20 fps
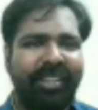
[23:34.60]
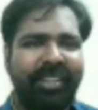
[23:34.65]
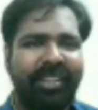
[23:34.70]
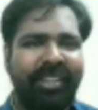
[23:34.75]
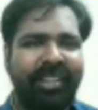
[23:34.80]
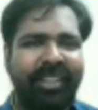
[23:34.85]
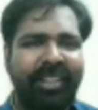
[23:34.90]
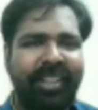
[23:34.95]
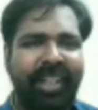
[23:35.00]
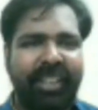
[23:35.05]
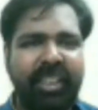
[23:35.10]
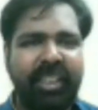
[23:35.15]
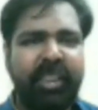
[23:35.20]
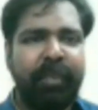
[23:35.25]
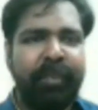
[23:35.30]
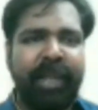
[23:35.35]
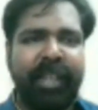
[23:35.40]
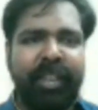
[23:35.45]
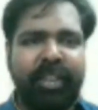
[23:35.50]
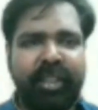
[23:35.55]
I just
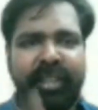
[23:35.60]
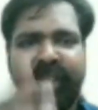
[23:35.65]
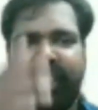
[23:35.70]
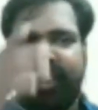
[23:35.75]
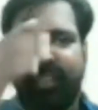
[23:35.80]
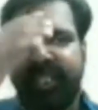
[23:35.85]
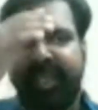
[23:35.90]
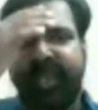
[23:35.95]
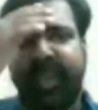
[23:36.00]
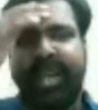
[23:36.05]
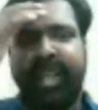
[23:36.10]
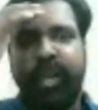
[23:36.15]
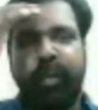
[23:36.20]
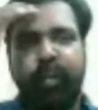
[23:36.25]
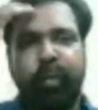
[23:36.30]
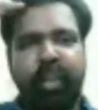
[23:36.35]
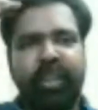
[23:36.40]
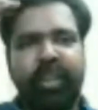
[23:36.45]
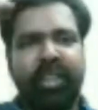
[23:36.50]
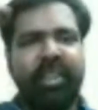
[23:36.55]
mentioned that satanic
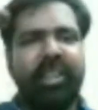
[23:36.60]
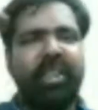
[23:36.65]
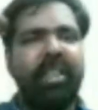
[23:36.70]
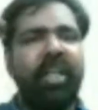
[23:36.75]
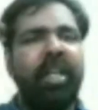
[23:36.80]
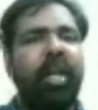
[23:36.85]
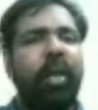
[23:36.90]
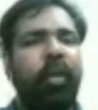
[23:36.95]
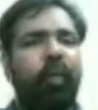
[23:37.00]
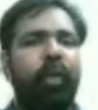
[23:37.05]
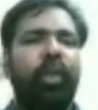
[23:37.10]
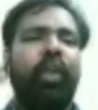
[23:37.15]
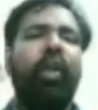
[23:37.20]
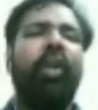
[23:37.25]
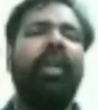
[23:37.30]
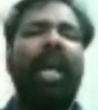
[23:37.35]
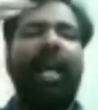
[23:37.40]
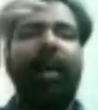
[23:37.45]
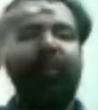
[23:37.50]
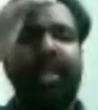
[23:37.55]
verses would not have
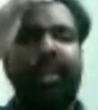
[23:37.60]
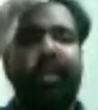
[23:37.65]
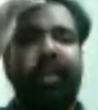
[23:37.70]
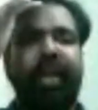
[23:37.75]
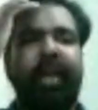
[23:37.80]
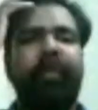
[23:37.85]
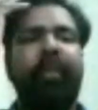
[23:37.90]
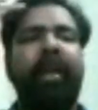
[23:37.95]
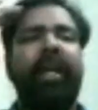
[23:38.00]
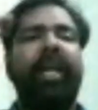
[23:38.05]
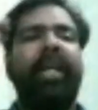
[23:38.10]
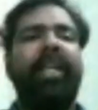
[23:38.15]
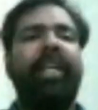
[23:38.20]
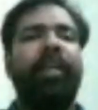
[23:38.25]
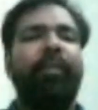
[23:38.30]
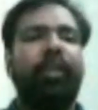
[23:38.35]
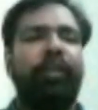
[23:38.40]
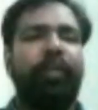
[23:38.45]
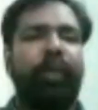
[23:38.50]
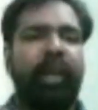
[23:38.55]
been read by any of the
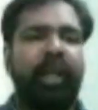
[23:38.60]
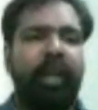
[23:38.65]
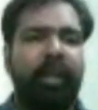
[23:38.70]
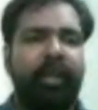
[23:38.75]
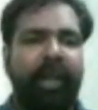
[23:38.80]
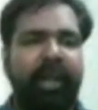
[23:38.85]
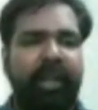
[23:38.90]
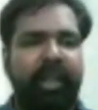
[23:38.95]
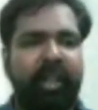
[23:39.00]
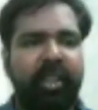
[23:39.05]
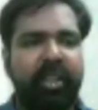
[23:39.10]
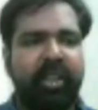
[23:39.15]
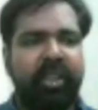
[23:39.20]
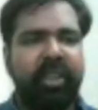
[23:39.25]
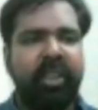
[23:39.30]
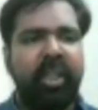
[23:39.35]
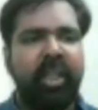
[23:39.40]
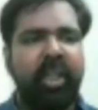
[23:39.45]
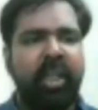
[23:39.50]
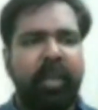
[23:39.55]
fundamentalists
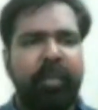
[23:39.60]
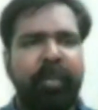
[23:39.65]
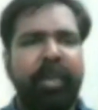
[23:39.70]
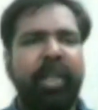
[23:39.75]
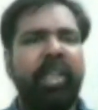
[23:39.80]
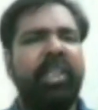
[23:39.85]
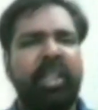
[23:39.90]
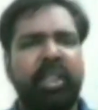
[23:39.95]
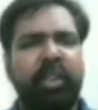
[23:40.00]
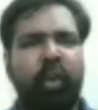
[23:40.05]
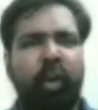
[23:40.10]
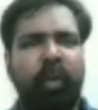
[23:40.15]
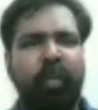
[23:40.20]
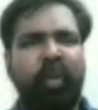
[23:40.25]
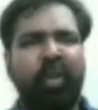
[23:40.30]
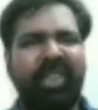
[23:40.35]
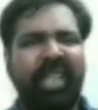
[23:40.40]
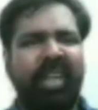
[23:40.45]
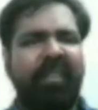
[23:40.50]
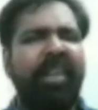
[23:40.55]
because it is almost
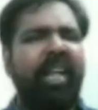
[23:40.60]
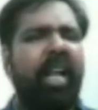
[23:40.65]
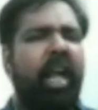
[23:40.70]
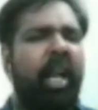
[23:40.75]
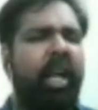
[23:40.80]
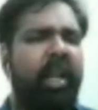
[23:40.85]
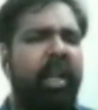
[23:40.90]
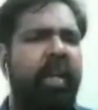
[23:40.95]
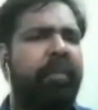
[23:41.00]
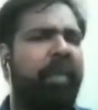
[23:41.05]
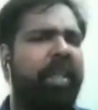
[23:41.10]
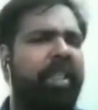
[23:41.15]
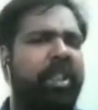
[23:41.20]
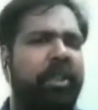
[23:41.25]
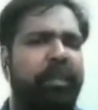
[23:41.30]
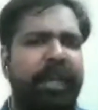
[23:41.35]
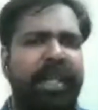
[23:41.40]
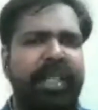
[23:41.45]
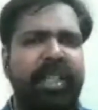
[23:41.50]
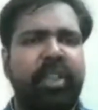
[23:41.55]
700 plus
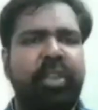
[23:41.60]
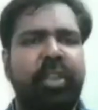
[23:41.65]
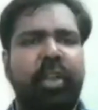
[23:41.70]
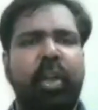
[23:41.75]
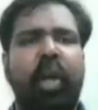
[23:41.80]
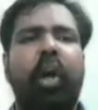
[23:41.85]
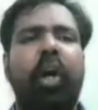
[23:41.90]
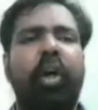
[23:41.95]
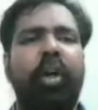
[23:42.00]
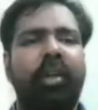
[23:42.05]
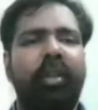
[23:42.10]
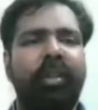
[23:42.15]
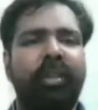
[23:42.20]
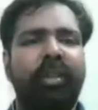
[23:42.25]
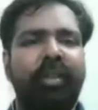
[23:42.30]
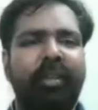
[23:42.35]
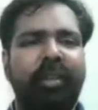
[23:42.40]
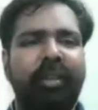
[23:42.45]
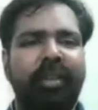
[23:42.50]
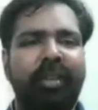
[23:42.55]
pages long.
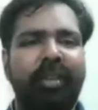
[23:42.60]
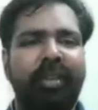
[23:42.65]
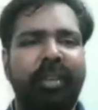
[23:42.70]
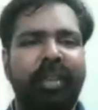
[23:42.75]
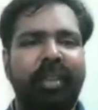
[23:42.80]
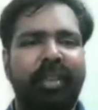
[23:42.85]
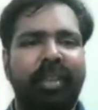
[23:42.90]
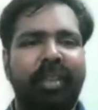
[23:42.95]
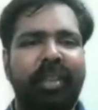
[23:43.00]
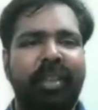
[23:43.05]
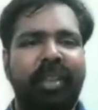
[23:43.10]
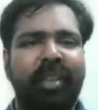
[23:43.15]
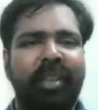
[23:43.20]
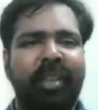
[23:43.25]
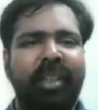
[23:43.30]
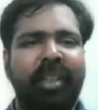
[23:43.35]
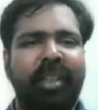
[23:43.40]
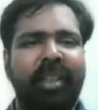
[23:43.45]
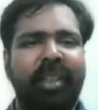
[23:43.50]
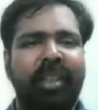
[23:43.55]

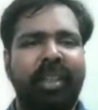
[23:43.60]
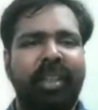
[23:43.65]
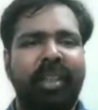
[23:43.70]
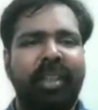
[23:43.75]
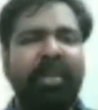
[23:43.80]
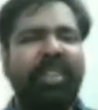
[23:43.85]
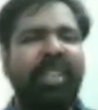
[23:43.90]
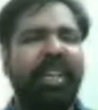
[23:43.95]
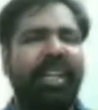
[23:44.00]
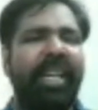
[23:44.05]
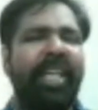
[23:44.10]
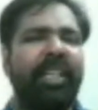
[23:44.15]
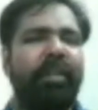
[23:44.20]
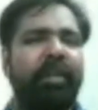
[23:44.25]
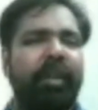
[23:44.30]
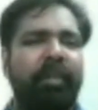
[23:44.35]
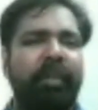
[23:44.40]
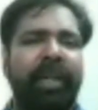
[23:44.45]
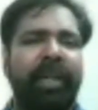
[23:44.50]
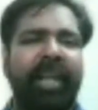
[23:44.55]
Same is the case with
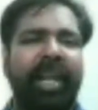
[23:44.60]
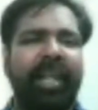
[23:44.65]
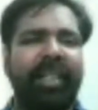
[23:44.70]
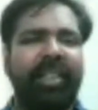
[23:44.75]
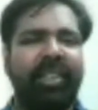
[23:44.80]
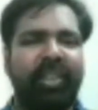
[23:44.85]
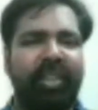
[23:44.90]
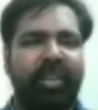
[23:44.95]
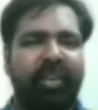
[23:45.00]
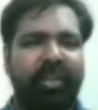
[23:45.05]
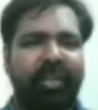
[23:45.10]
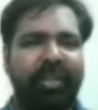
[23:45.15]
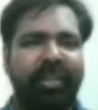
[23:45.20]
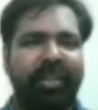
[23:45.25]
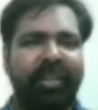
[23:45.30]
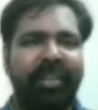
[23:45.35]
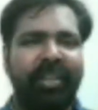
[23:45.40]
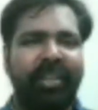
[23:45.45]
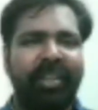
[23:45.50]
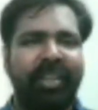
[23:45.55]
Midnight Children.
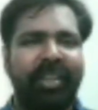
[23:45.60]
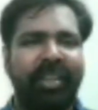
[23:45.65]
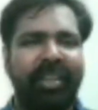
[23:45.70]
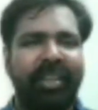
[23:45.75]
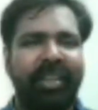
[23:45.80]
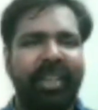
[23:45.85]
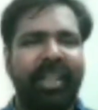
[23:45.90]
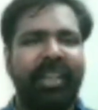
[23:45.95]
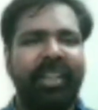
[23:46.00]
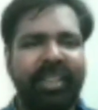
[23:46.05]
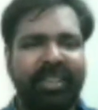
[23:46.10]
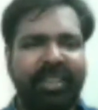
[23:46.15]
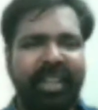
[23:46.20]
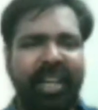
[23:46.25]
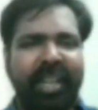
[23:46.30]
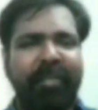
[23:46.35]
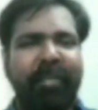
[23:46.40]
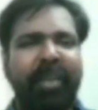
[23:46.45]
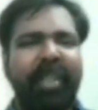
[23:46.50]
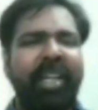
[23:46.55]
It is
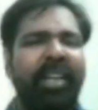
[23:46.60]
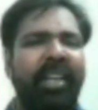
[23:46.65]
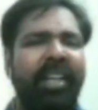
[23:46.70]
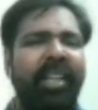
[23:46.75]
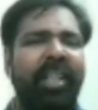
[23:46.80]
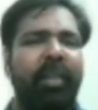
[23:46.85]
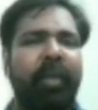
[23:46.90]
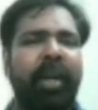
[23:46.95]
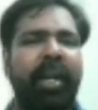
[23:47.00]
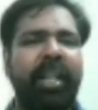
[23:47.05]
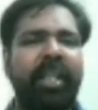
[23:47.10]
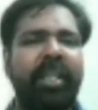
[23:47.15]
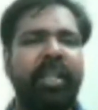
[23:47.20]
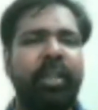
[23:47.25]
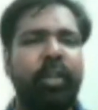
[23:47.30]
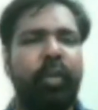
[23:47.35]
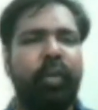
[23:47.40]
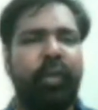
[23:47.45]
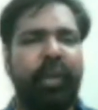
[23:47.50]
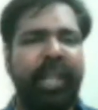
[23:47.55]
conveniently divided into
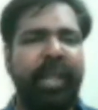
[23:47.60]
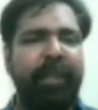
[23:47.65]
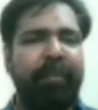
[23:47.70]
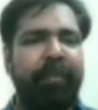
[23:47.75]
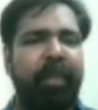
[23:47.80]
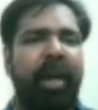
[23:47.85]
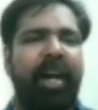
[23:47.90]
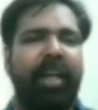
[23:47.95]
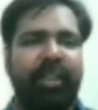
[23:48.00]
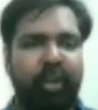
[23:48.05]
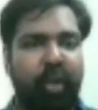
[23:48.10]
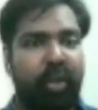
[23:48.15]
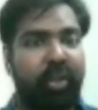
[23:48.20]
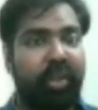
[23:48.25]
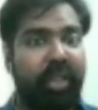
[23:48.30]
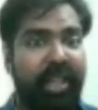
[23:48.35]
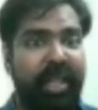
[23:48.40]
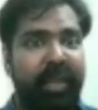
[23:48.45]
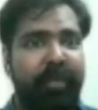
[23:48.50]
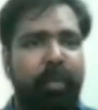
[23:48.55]
three parts or
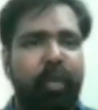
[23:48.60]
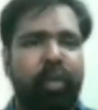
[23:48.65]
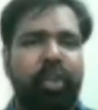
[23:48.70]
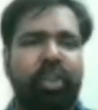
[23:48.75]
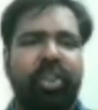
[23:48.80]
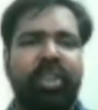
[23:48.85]
three books.